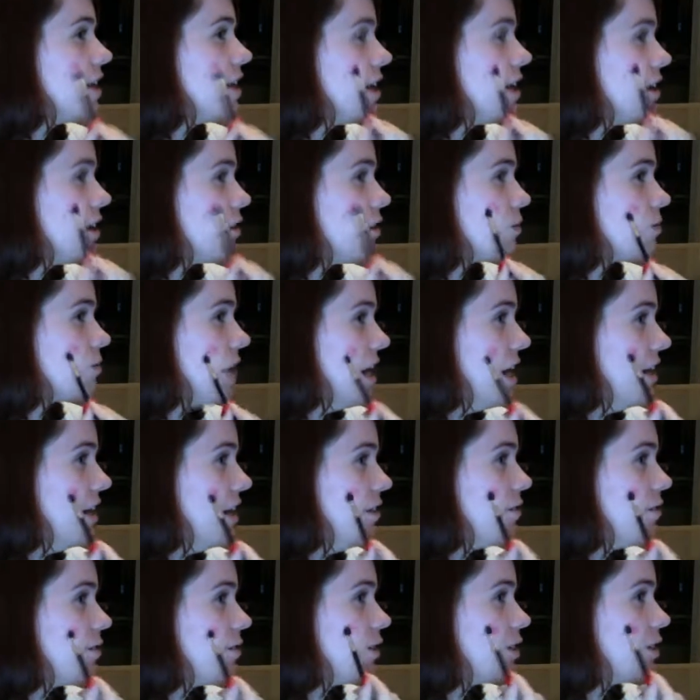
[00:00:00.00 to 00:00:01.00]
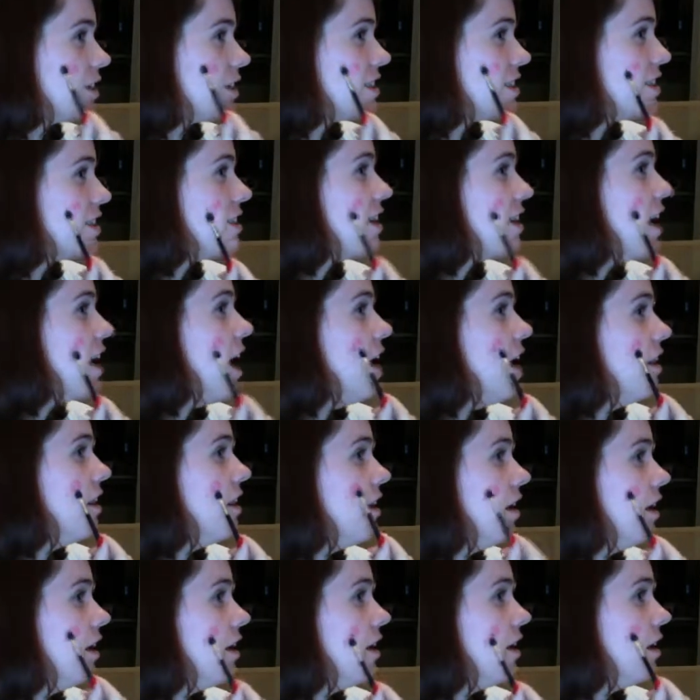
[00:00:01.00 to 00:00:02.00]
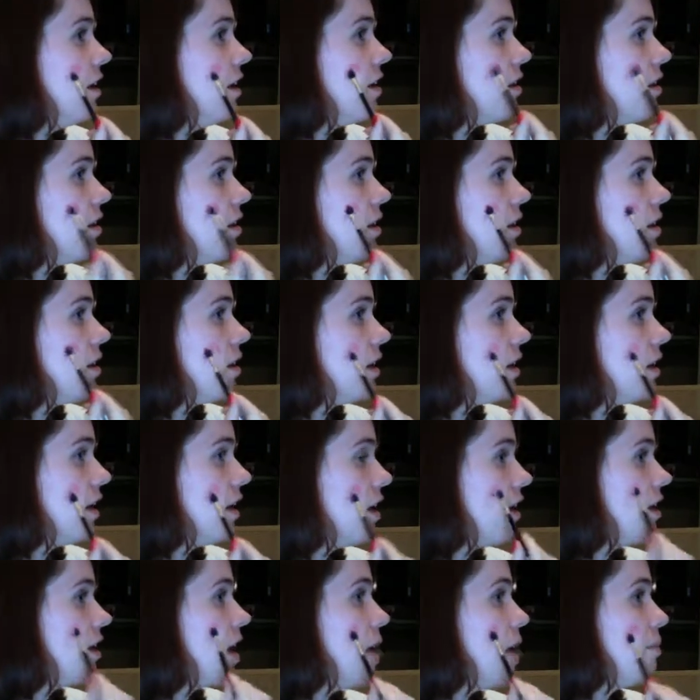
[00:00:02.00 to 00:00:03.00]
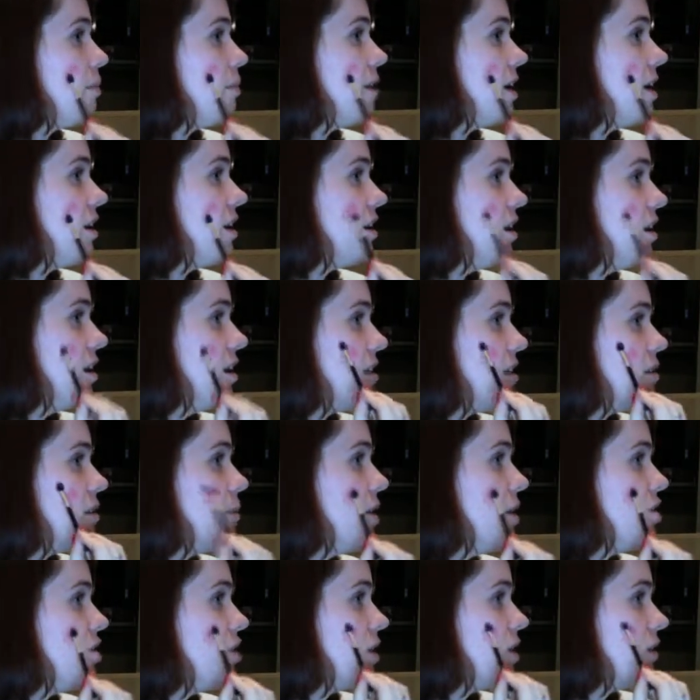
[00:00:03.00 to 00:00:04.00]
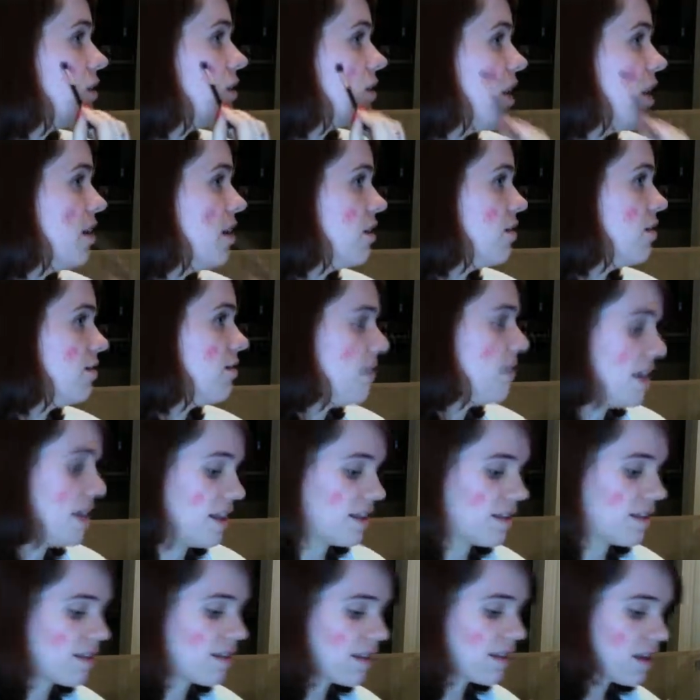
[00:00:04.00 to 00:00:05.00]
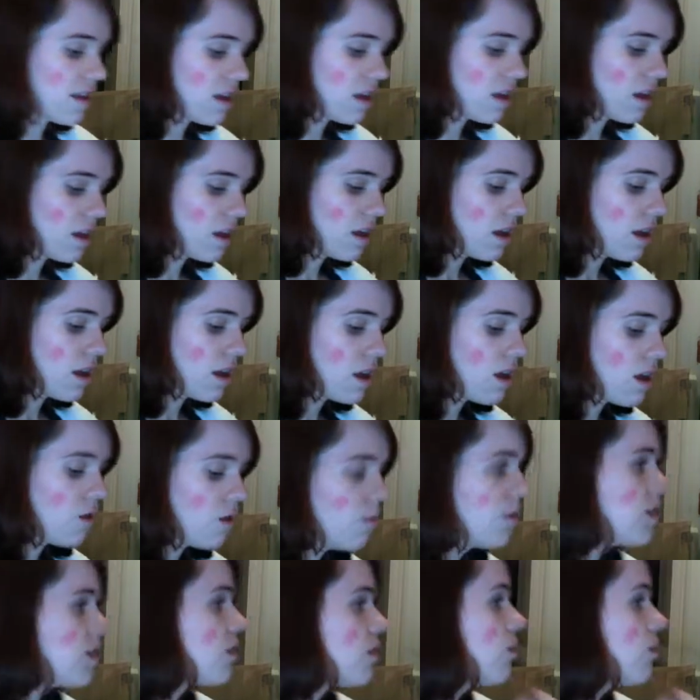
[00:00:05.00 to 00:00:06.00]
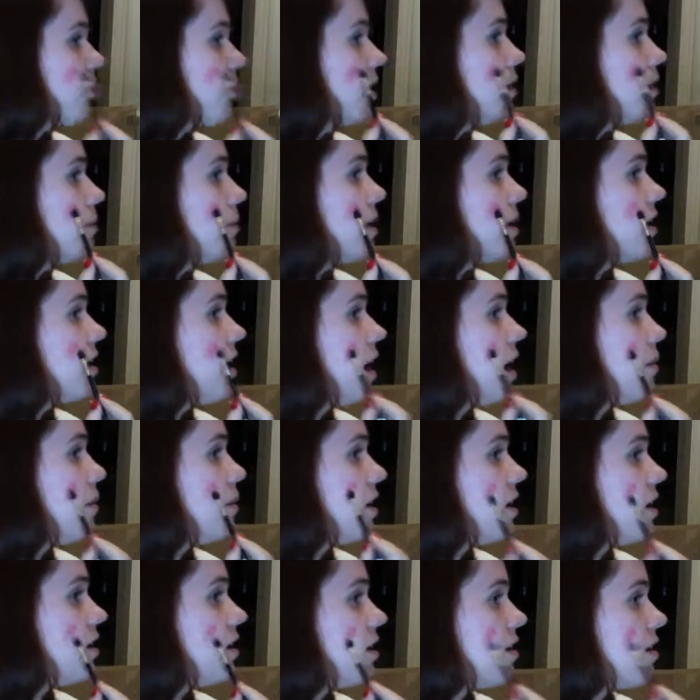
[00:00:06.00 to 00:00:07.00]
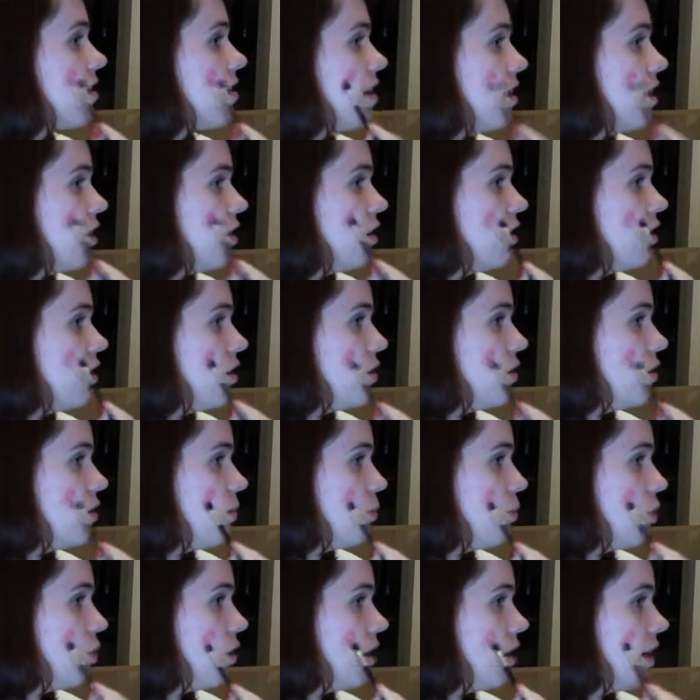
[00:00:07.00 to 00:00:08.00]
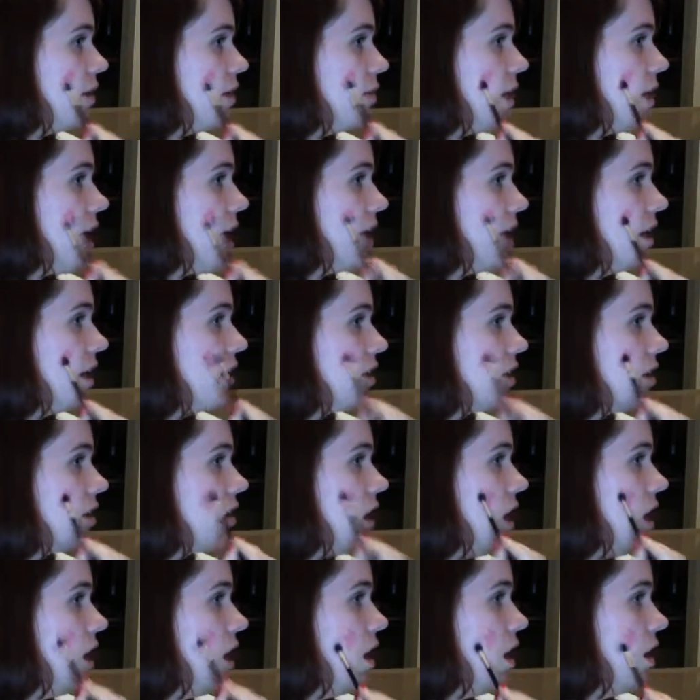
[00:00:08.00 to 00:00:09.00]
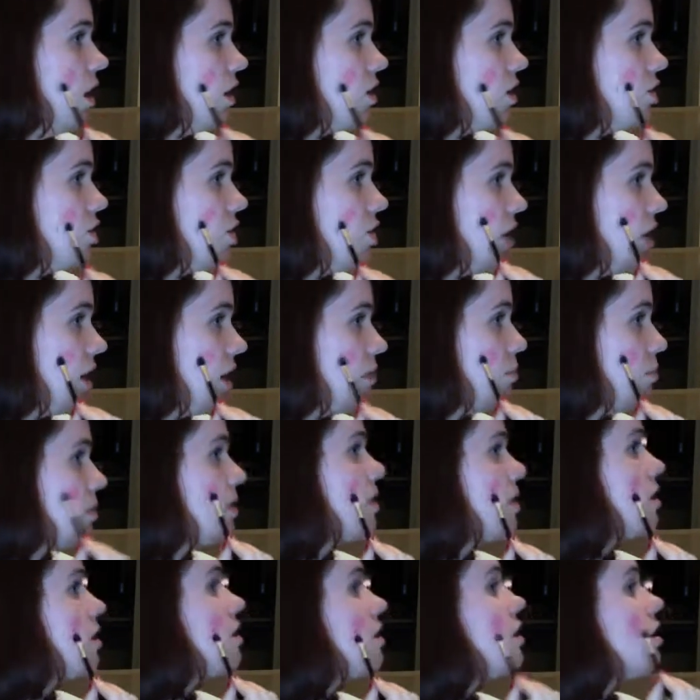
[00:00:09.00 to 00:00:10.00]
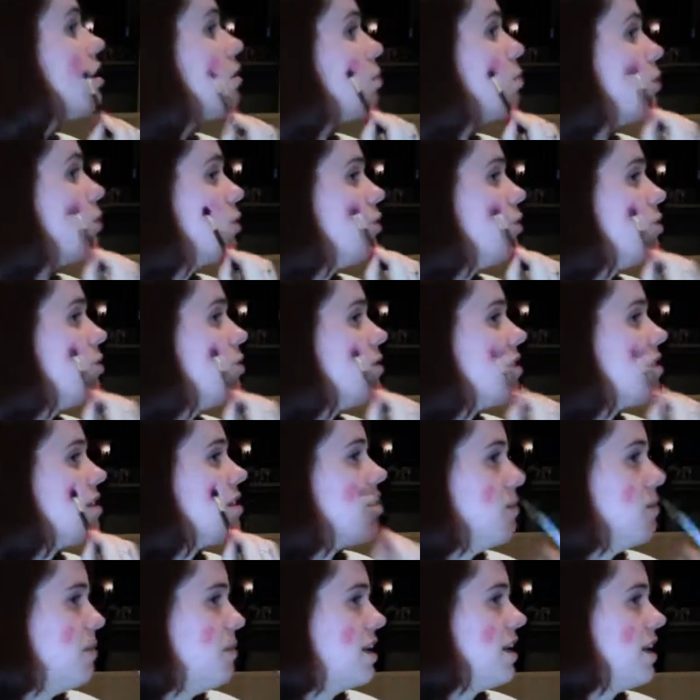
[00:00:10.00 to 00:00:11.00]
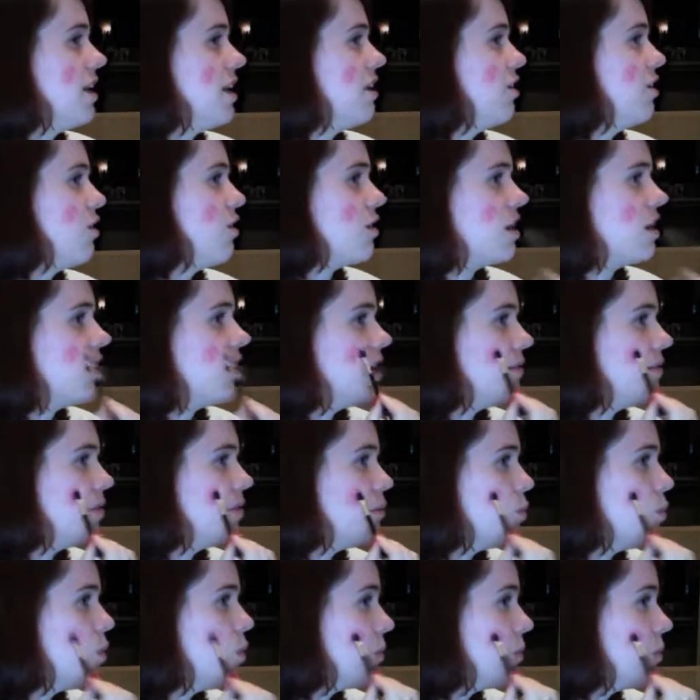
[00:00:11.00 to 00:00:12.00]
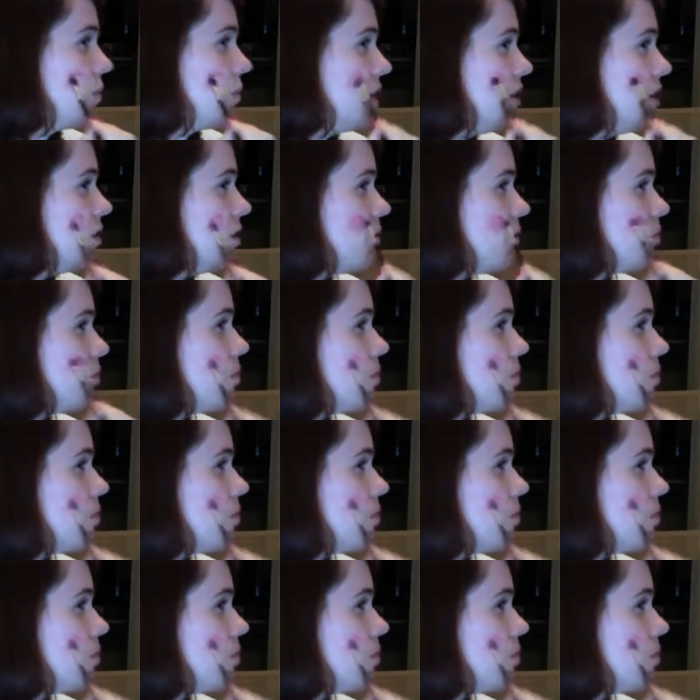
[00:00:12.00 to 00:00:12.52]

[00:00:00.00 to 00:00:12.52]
take your red first and then get on your applicator and smudge it around your face. What's great about the applicator is that you can do a more erratic shape of bruise to make it look even more real.